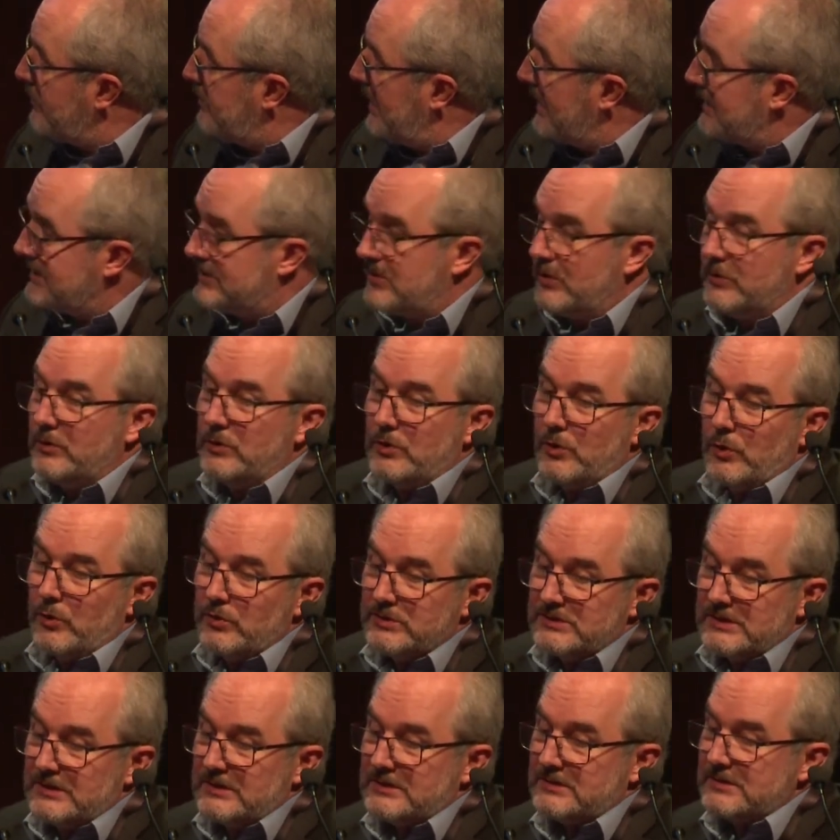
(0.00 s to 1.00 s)
based on
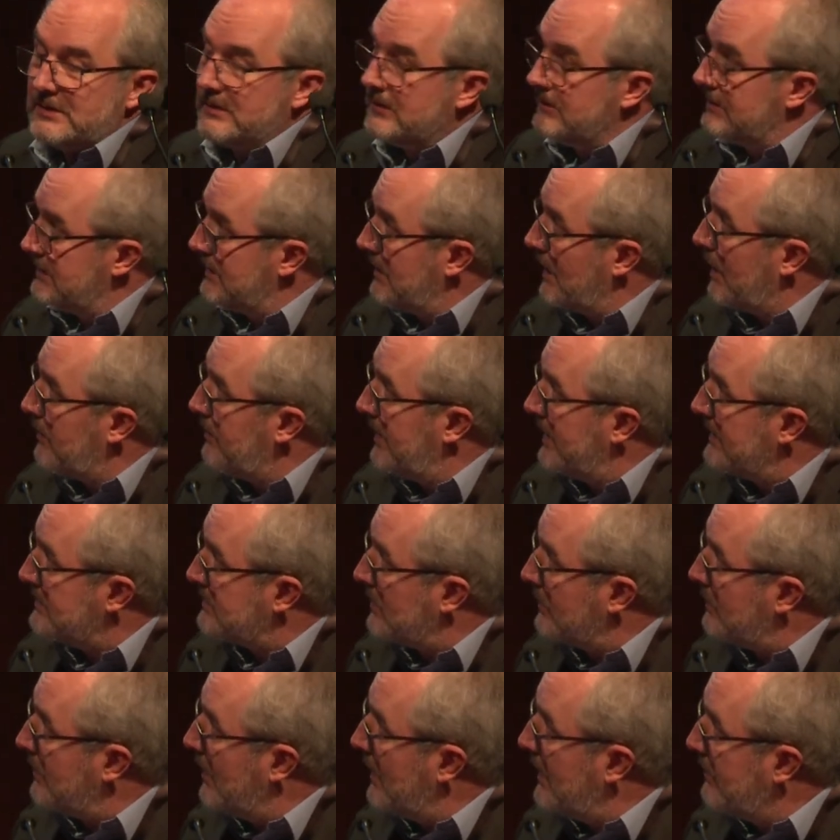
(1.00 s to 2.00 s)
doses; they are based
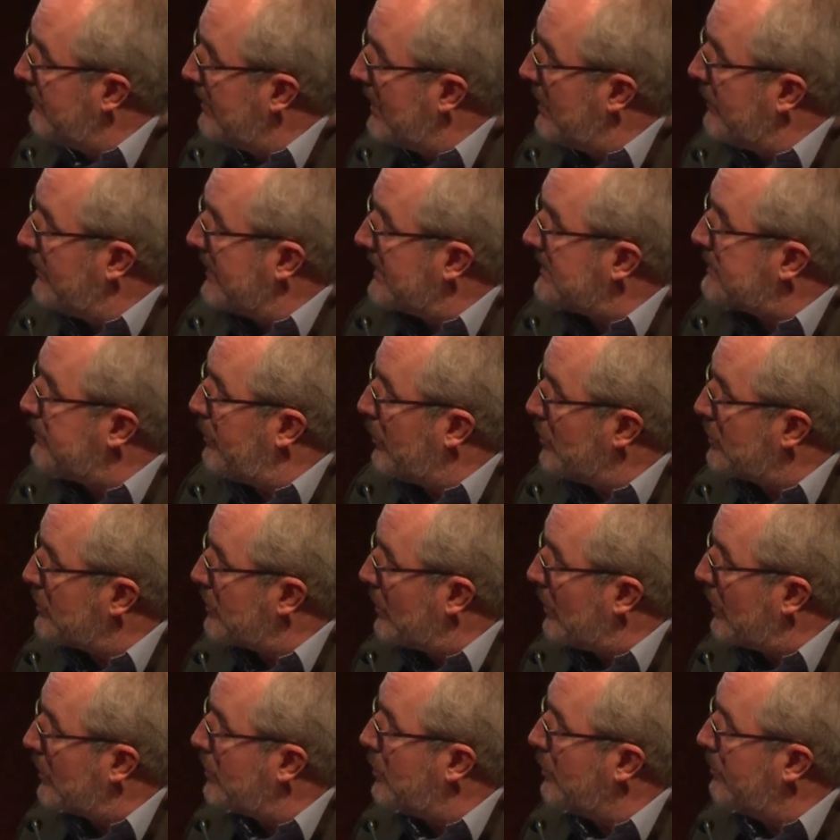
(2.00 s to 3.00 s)
on a level of
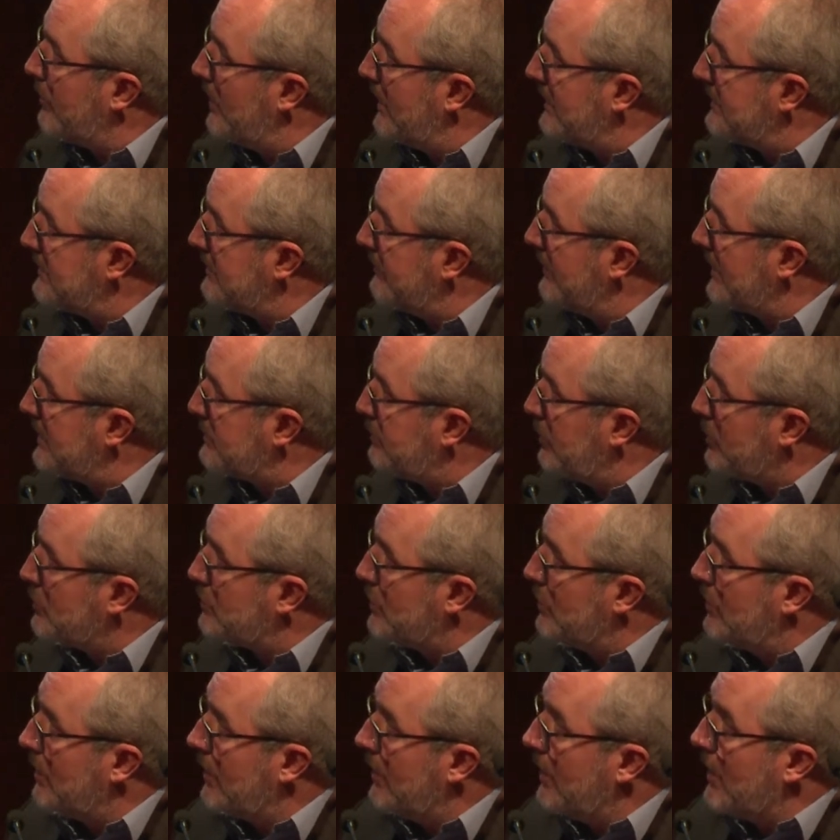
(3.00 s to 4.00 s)
exposure, cumulative
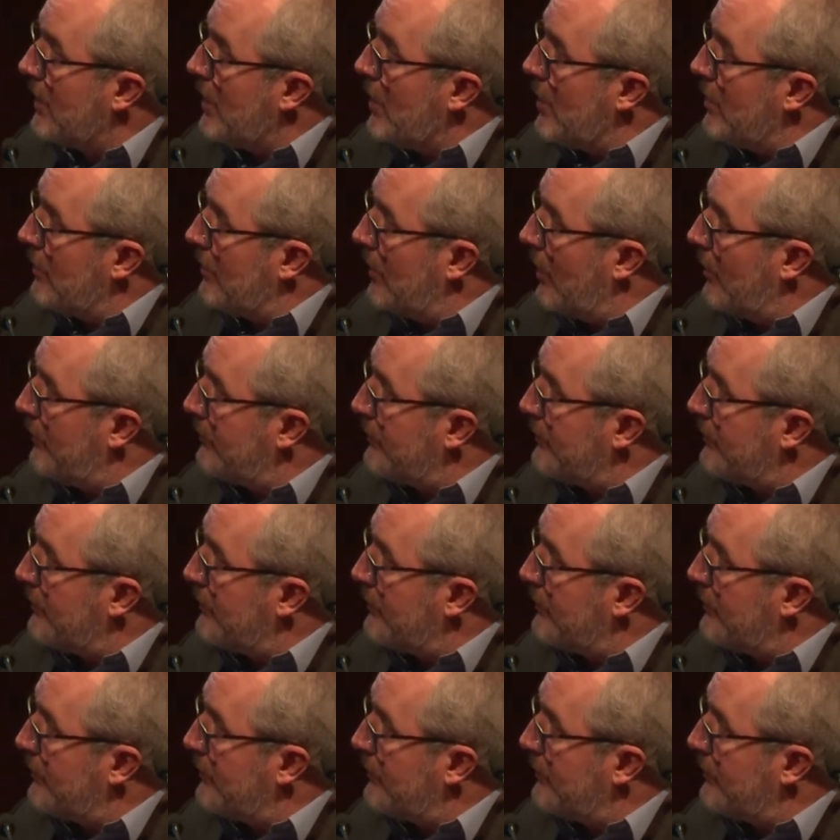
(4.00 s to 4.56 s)
exposure of